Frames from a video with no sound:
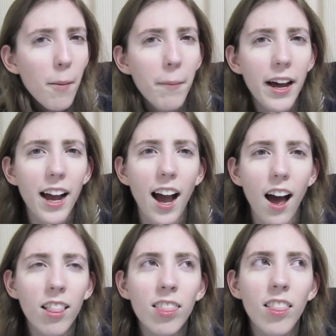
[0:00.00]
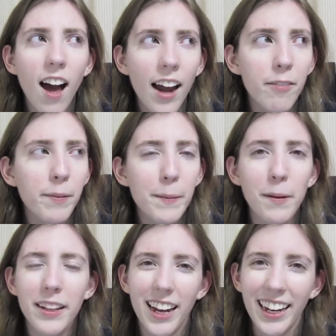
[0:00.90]
but a lot of
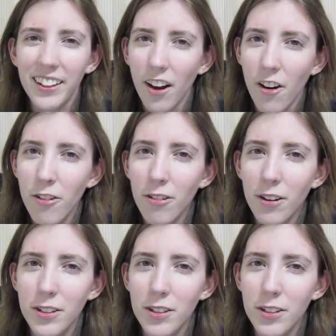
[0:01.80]
people that I know